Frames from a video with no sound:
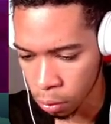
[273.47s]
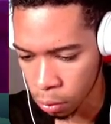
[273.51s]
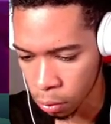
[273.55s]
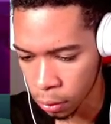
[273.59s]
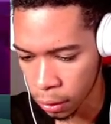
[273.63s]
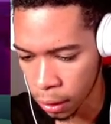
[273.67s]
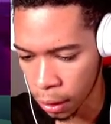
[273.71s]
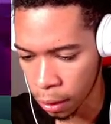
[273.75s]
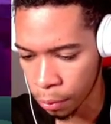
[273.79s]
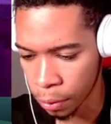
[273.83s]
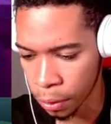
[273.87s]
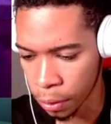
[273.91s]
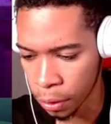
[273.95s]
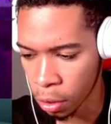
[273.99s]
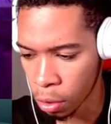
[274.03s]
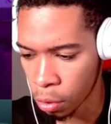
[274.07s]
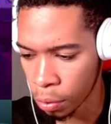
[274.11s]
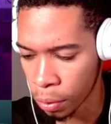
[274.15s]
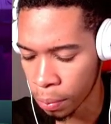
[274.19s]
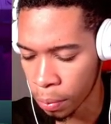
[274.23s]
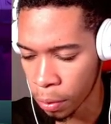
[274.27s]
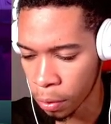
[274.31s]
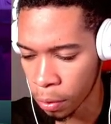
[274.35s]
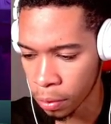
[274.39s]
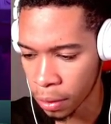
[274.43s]
There we go.
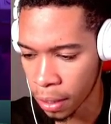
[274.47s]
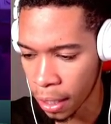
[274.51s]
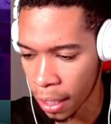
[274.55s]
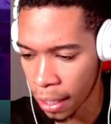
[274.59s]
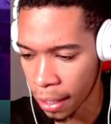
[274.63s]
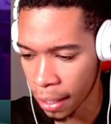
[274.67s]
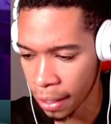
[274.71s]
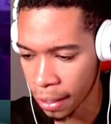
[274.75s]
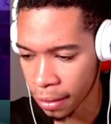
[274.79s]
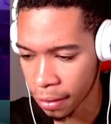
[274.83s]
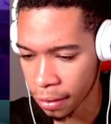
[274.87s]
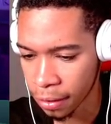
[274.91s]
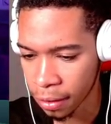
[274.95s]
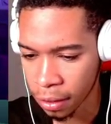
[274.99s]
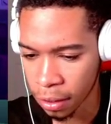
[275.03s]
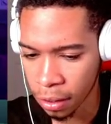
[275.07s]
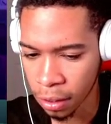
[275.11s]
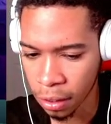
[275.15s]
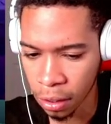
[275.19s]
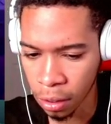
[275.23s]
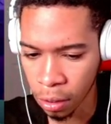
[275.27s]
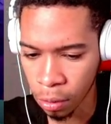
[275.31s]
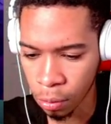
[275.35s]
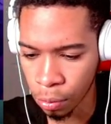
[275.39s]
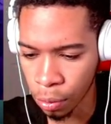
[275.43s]
We both die.
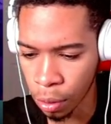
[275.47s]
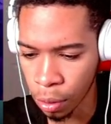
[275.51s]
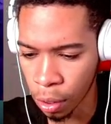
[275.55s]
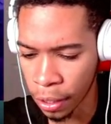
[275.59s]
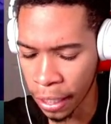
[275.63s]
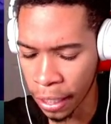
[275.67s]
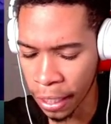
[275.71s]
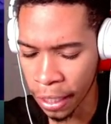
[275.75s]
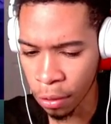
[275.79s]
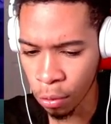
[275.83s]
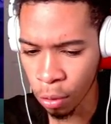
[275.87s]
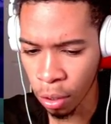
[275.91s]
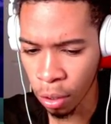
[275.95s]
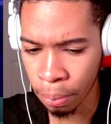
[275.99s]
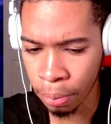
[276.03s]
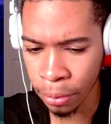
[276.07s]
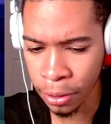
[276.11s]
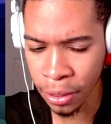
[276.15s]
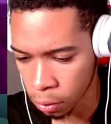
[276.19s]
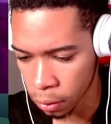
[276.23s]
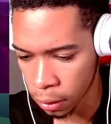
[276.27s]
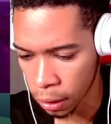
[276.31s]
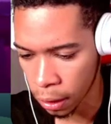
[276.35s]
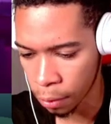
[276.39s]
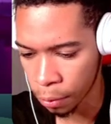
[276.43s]
We're on eighty-one
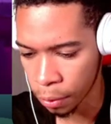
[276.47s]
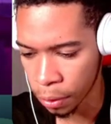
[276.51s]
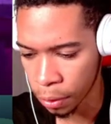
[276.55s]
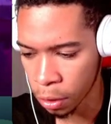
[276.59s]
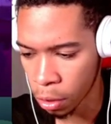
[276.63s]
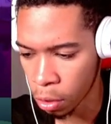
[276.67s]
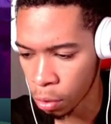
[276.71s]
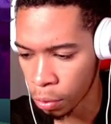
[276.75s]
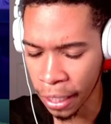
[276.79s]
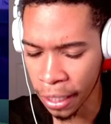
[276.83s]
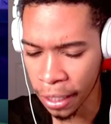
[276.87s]
percent. There we go.